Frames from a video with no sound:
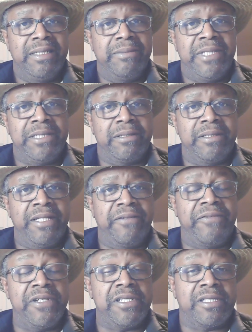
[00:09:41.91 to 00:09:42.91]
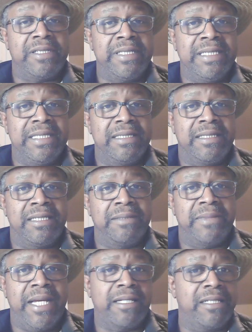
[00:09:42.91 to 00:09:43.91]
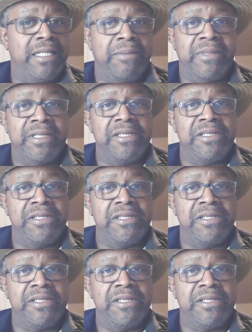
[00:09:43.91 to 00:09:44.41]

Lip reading: mentally and physically, academically,